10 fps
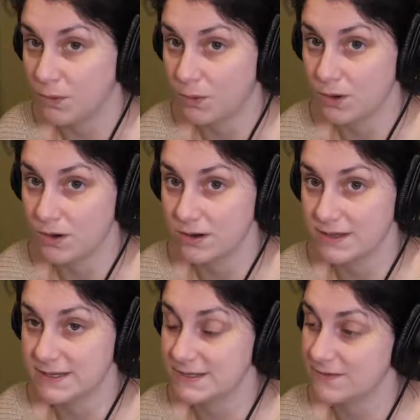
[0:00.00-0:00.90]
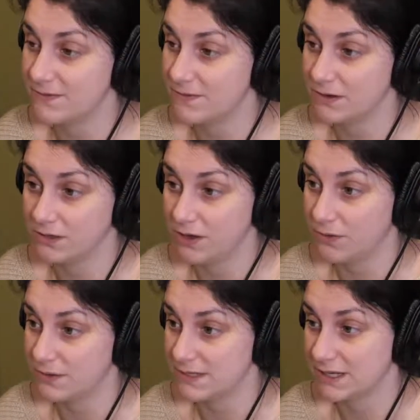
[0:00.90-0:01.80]
or is
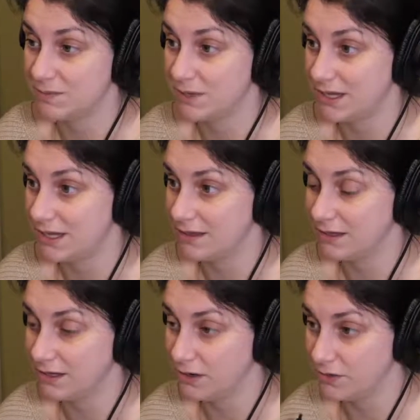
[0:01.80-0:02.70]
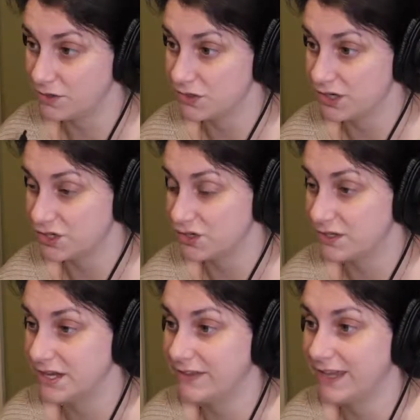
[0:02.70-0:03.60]
it going to be, the traditional
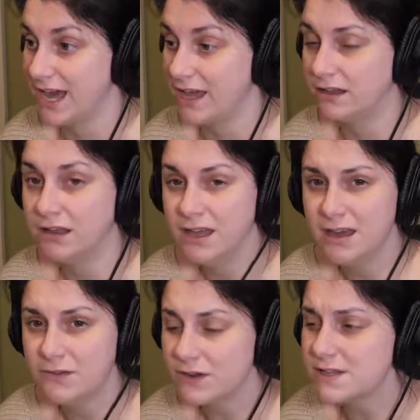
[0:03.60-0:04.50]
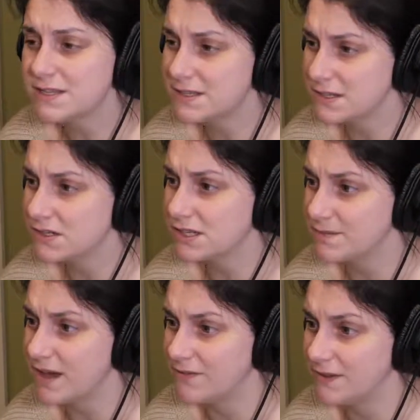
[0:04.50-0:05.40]
down the aisle? For us, it's usually
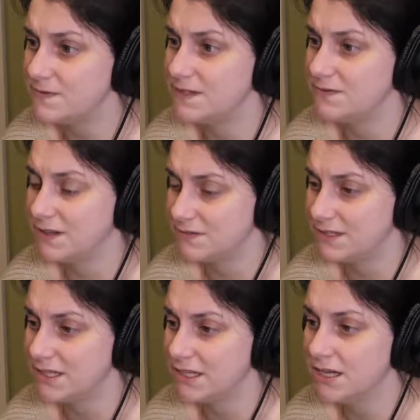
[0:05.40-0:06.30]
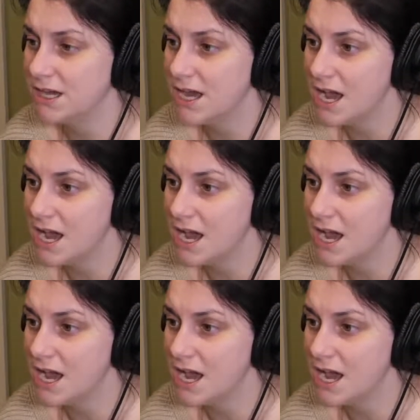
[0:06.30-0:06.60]
about 50-50.